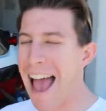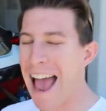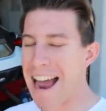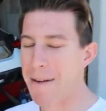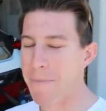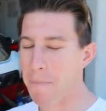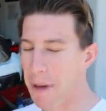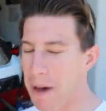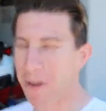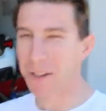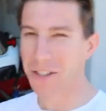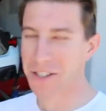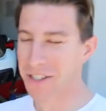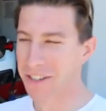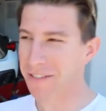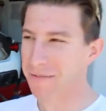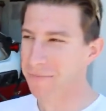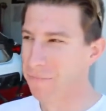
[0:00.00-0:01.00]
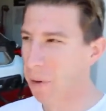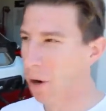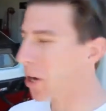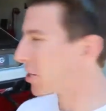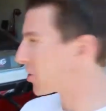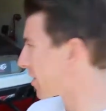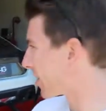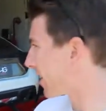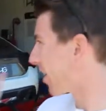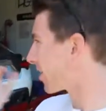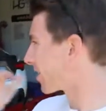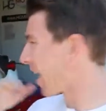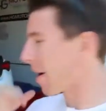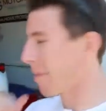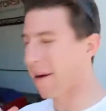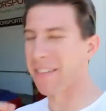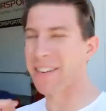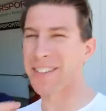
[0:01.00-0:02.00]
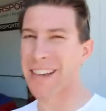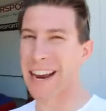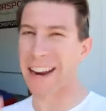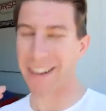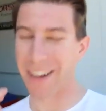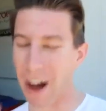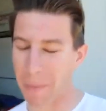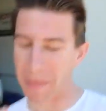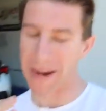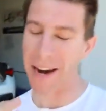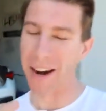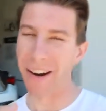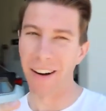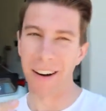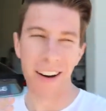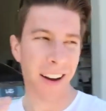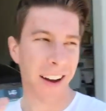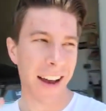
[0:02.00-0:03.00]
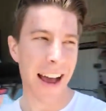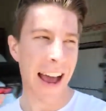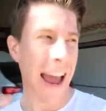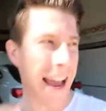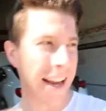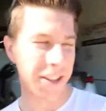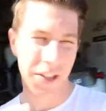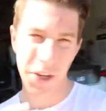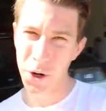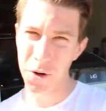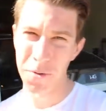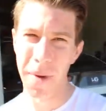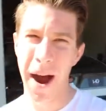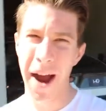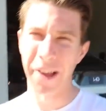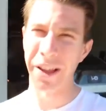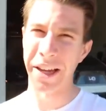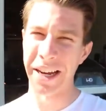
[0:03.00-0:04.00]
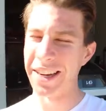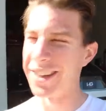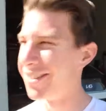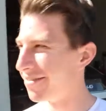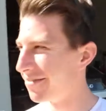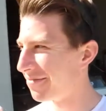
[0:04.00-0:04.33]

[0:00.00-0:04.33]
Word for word: And Bill's personally took time out of his day to come here and tune Miley.